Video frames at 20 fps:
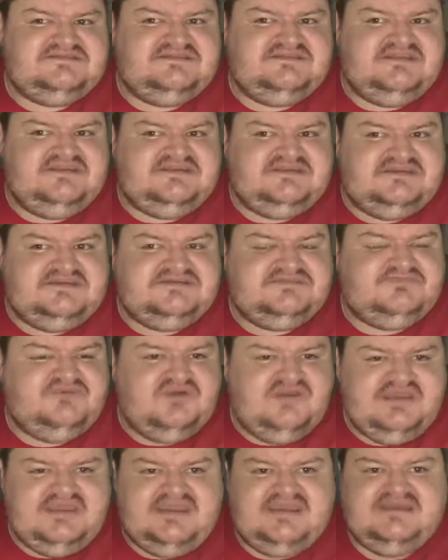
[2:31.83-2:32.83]
this
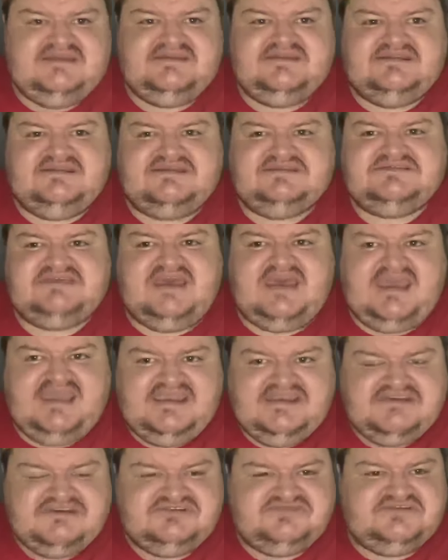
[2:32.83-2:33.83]
bullying and this
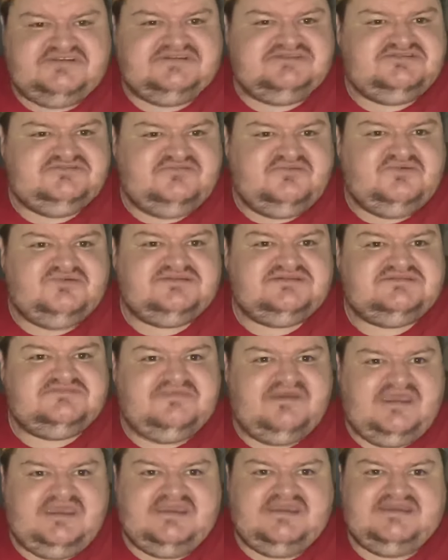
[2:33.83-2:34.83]
hatred towards
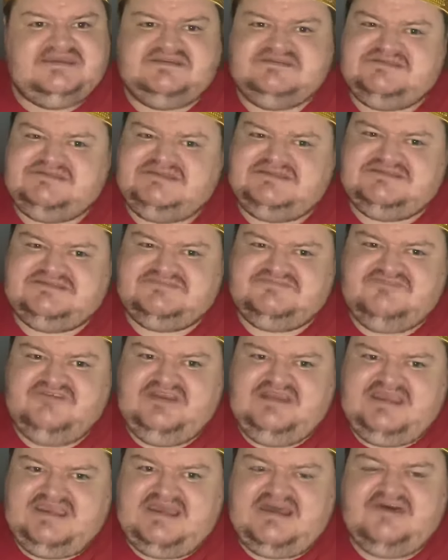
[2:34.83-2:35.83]
me is
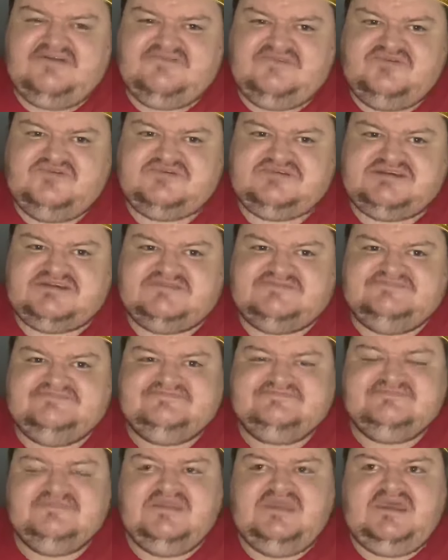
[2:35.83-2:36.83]
really out of order.
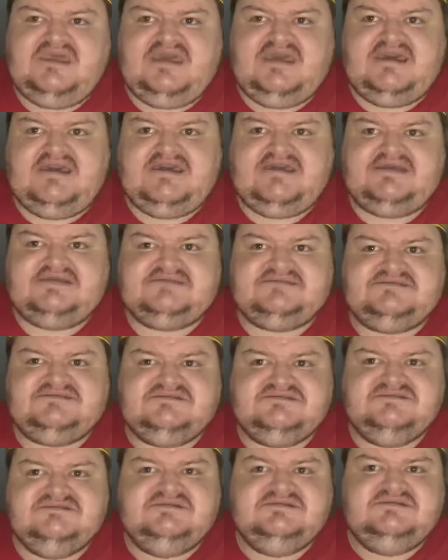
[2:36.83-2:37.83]
And
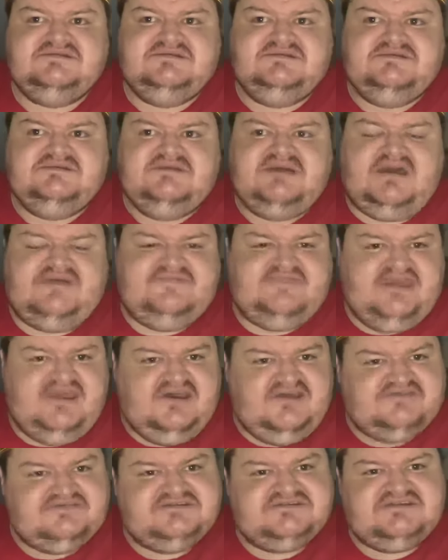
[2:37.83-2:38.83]
I've now
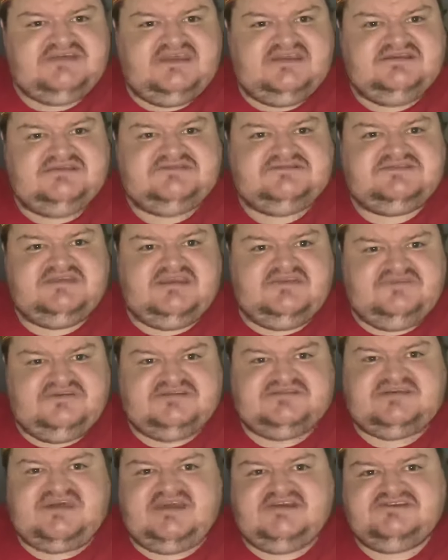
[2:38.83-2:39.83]
had to take
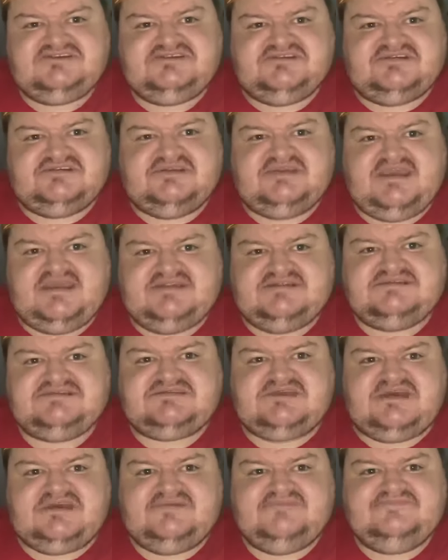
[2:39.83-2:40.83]
serious action against
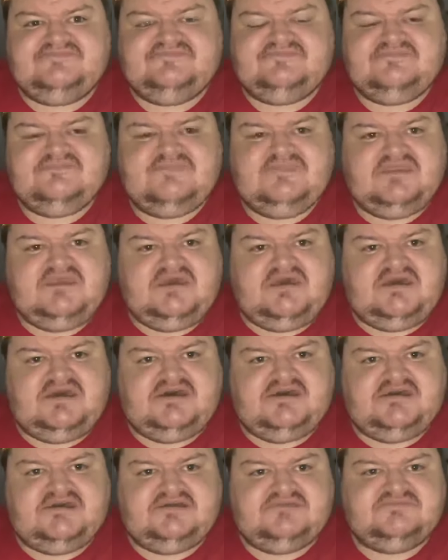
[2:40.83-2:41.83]
that
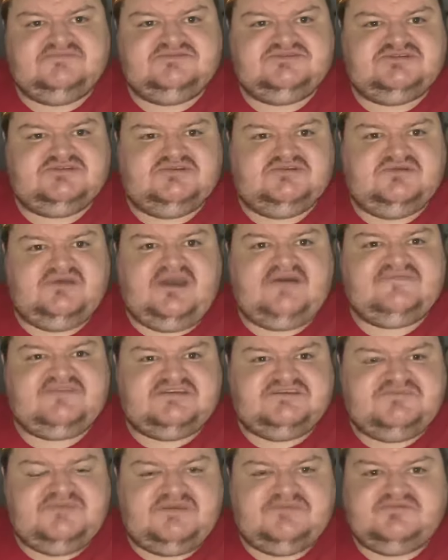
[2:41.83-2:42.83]
to have
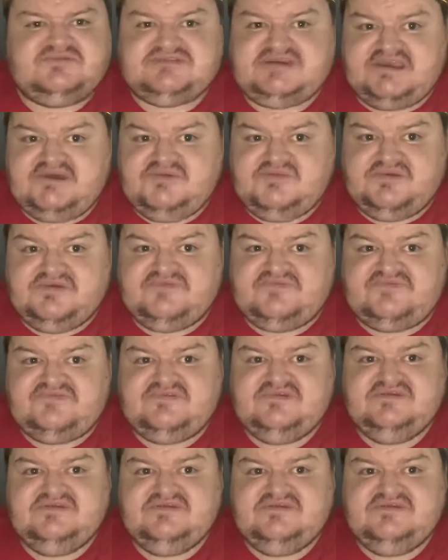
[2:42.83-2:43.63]
these people dealt with.